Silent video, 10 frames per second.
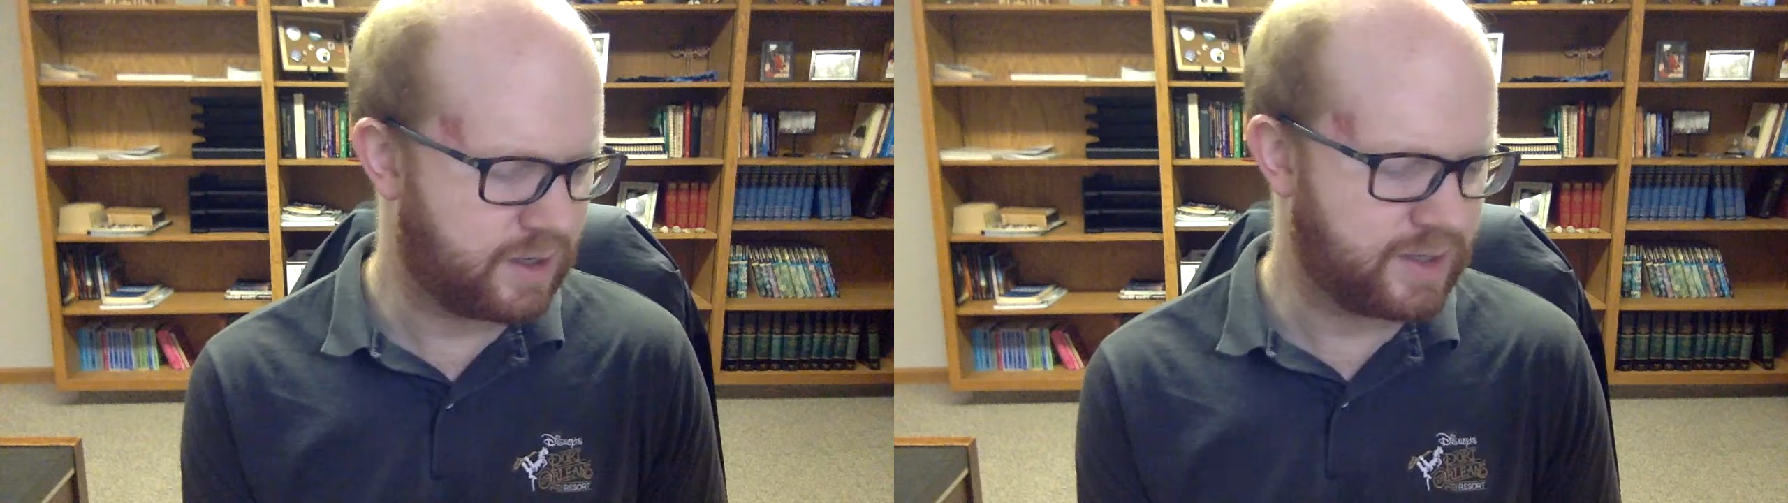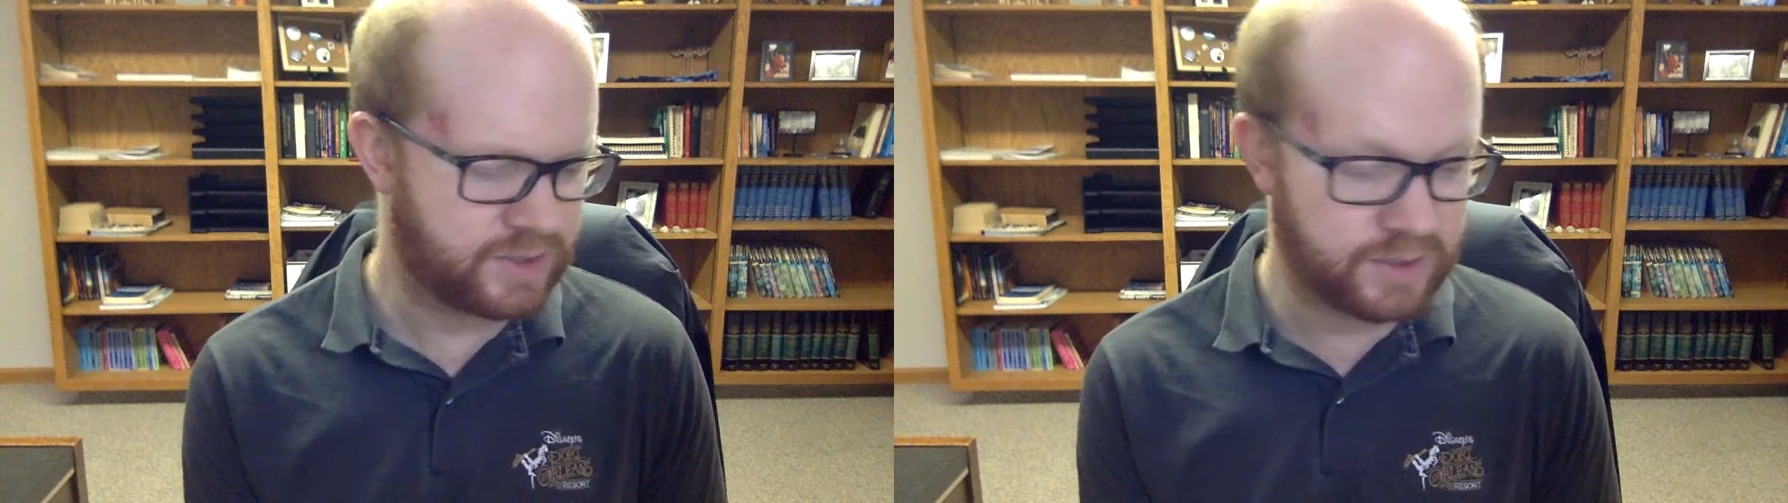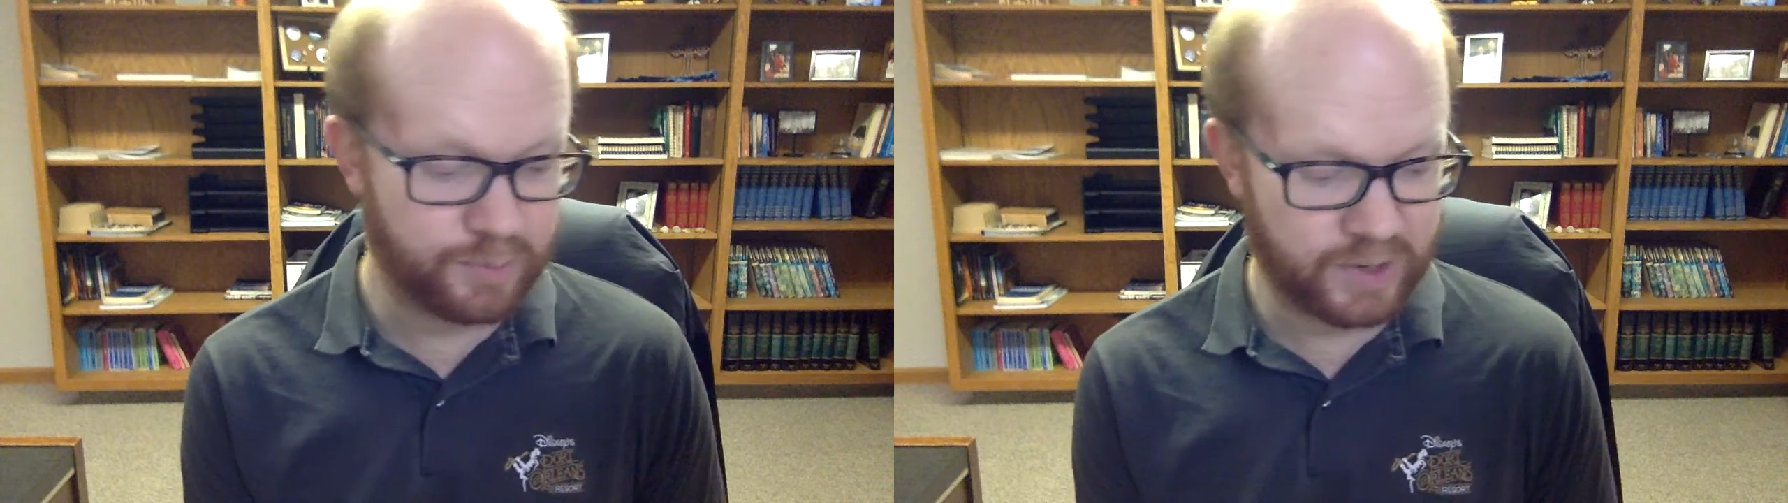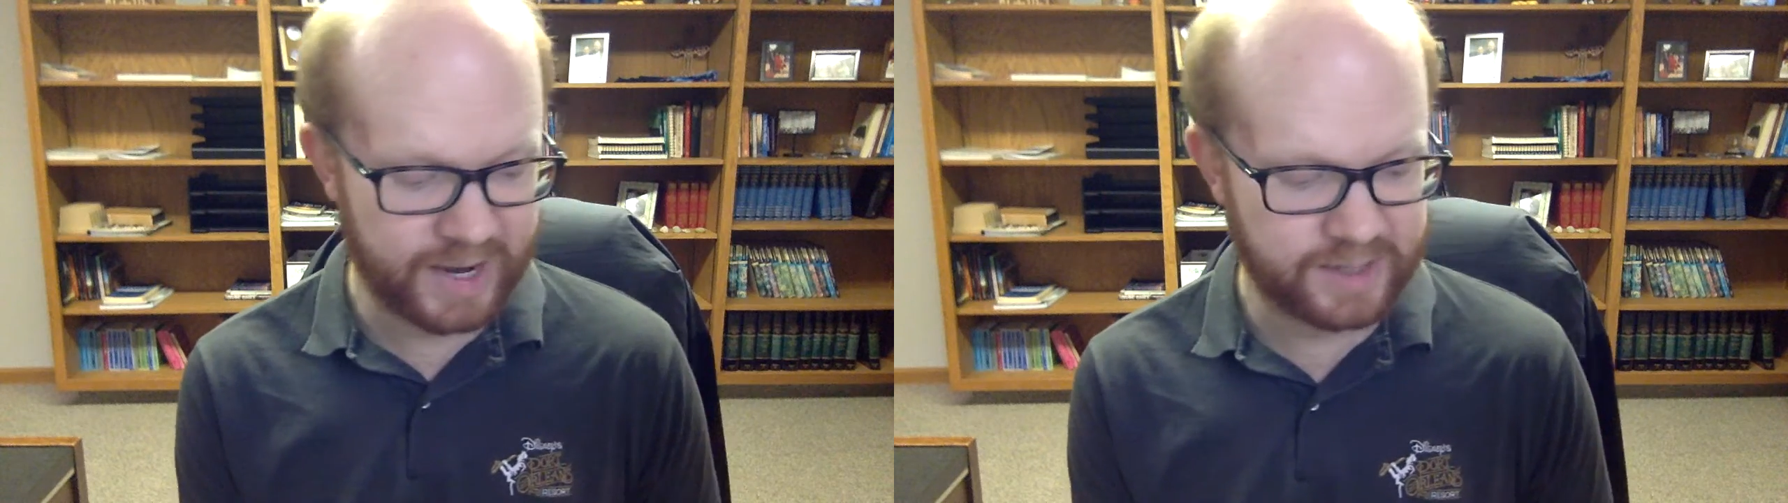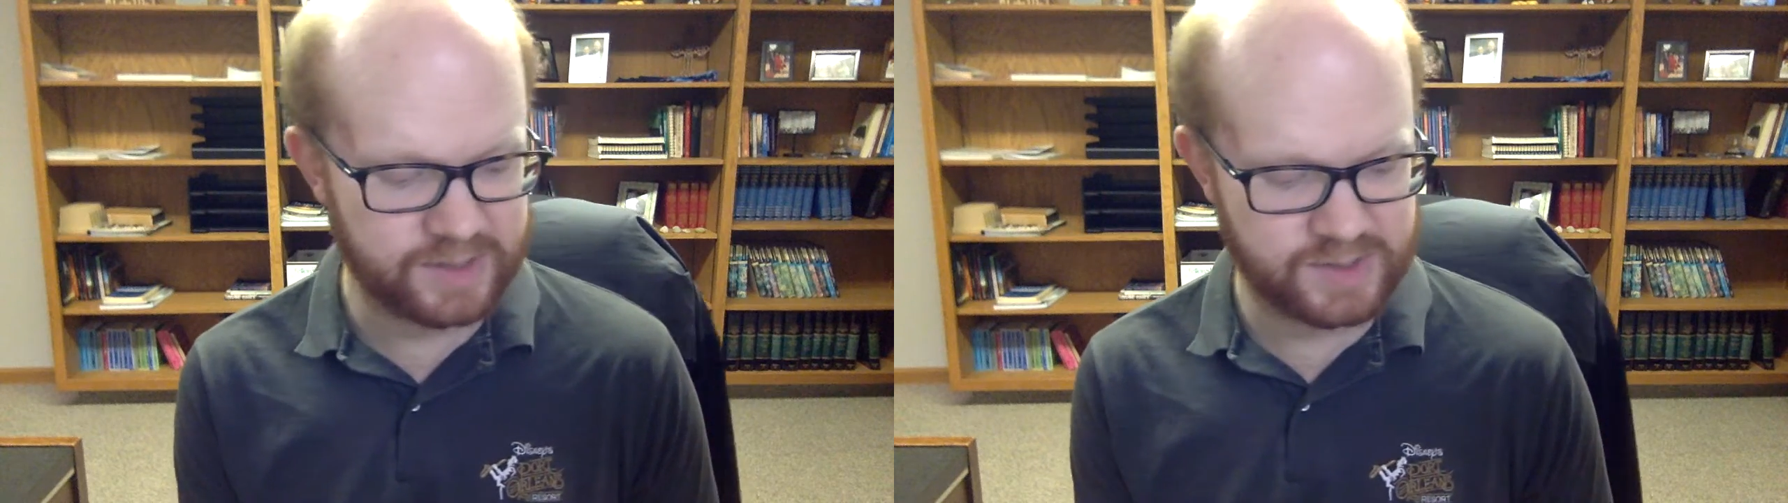us to
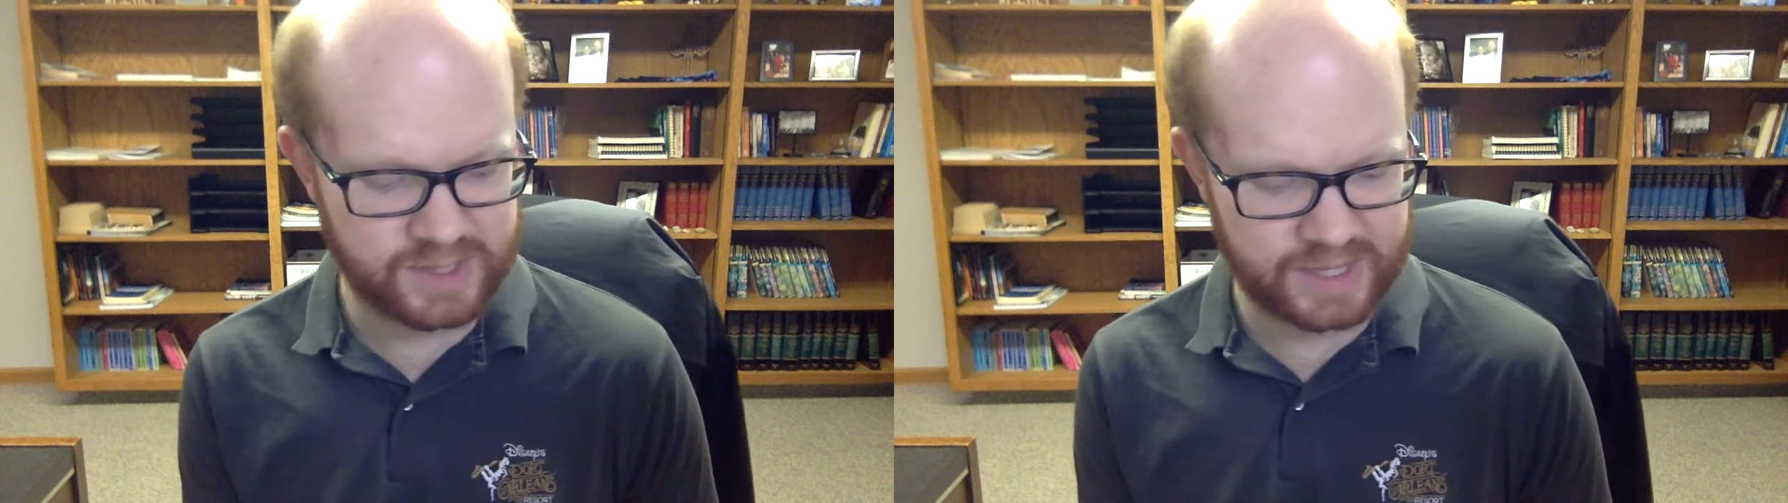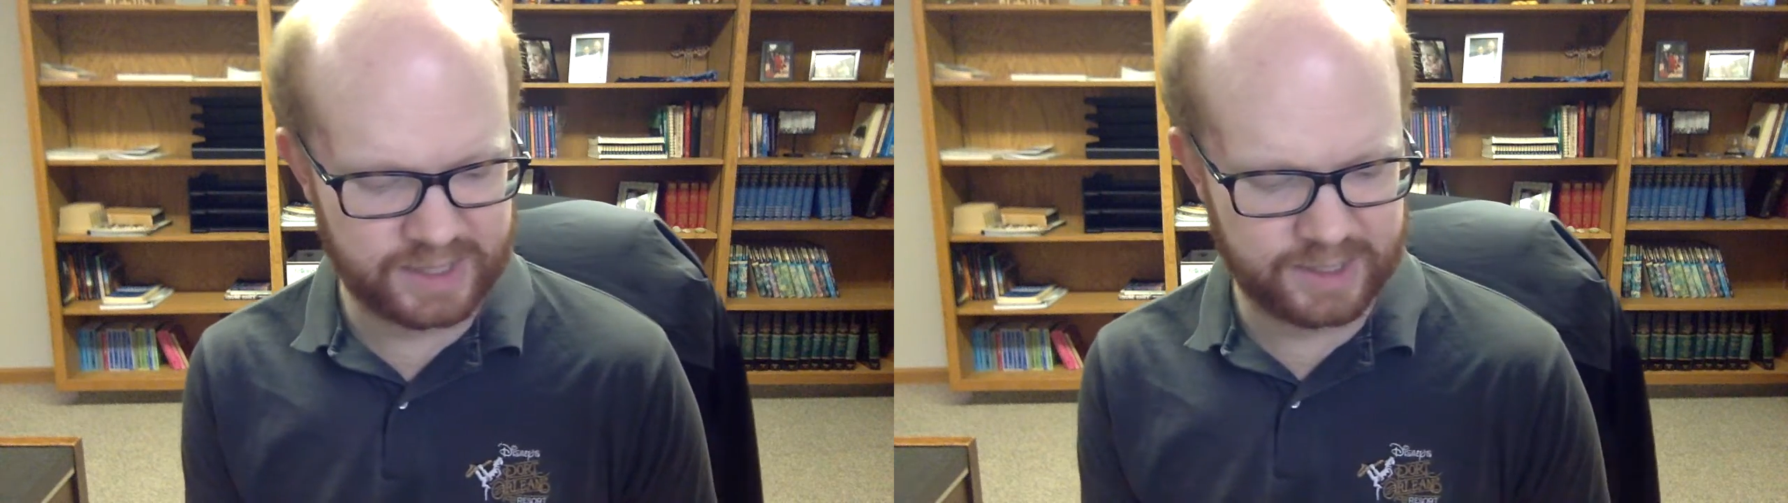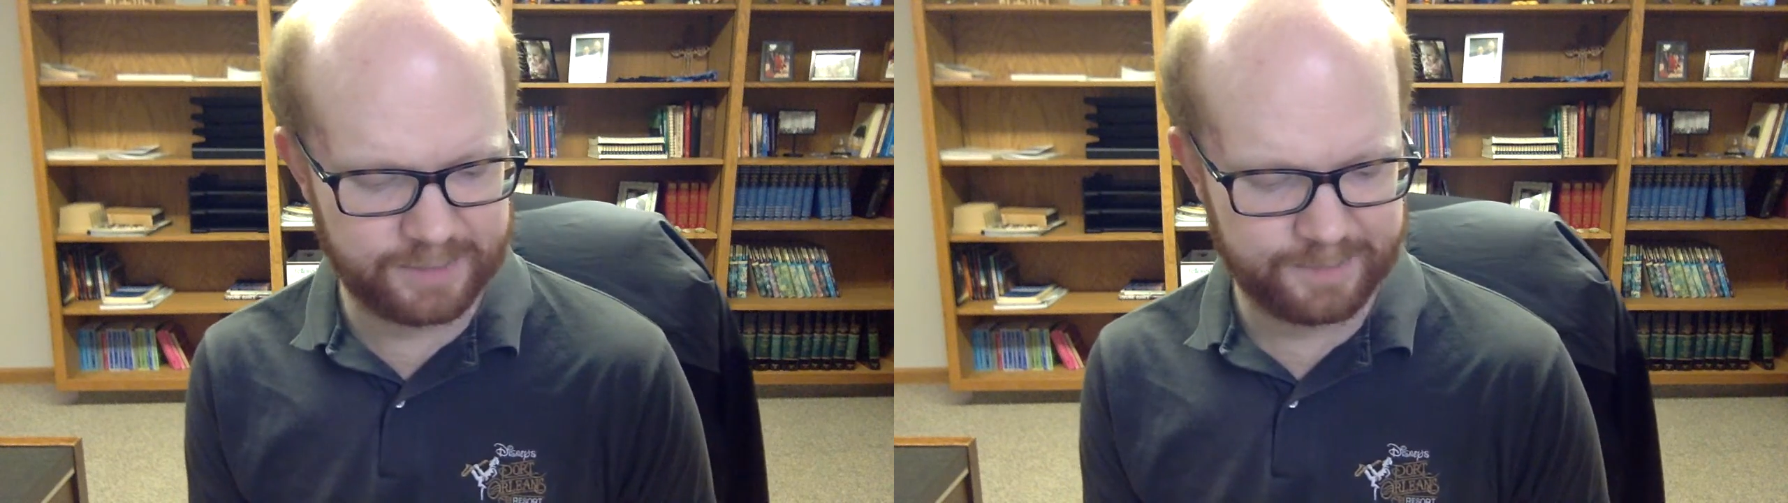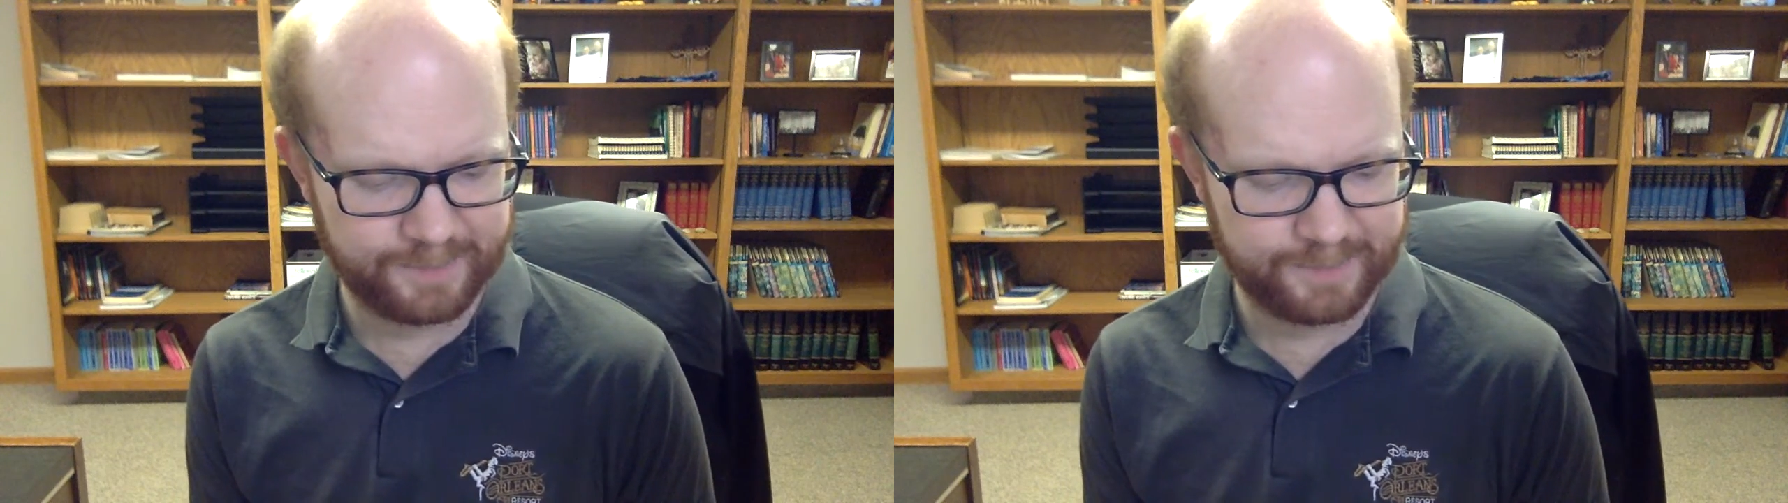practice daily.